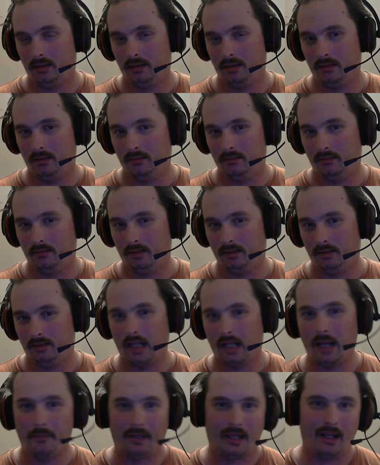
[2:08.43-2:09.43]
The
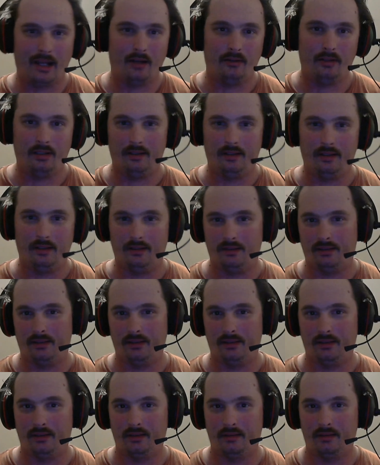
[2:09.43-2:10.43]
Skype account
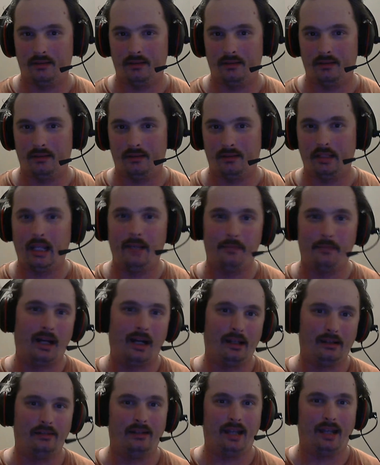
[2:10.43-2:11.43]
is
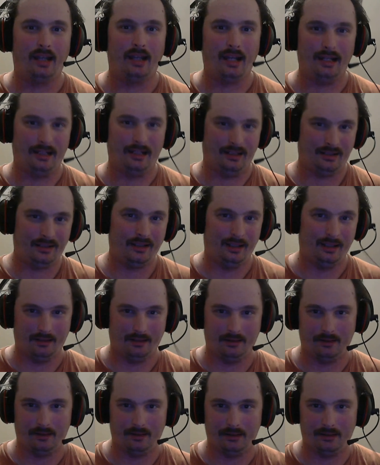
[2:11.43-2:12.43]

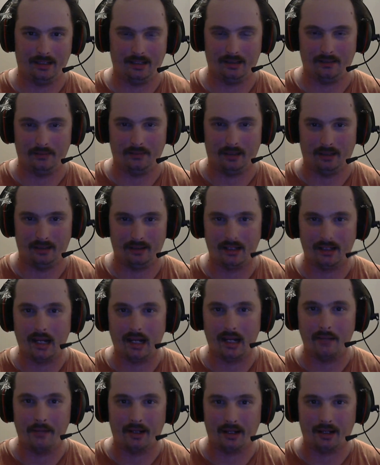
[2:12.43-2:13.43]
kpilon86. That's my
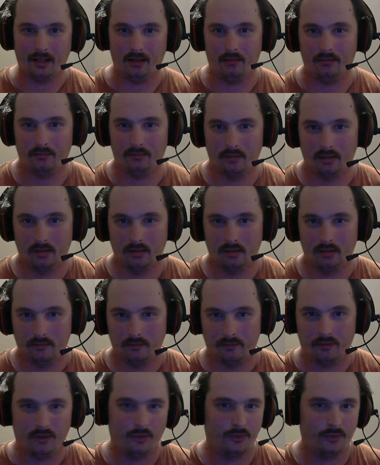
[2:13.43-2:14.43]
Skype account.
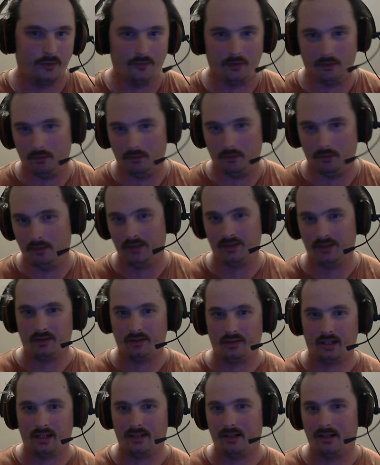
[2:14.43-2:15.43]
For those of you who
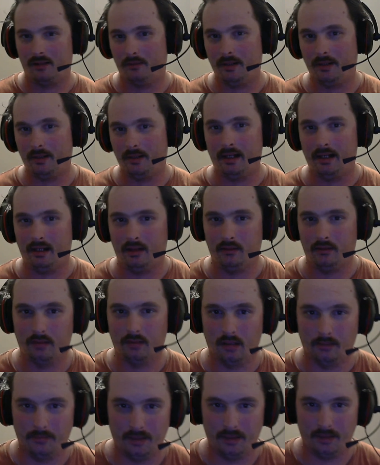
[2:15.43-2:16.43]
listen on ice.radio
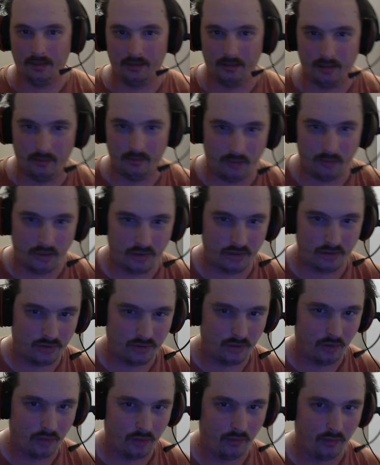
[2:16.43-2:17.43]
and watch
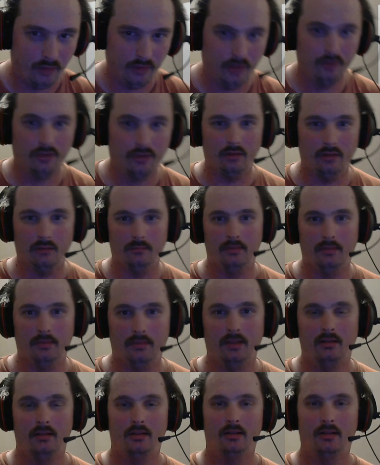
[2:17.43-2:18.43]
the show on YouTube,
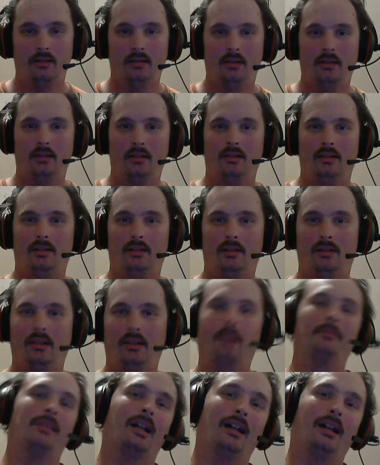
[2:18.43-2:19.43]

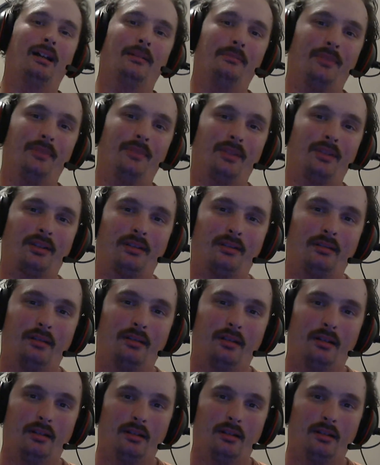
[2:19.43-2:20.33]
sometimes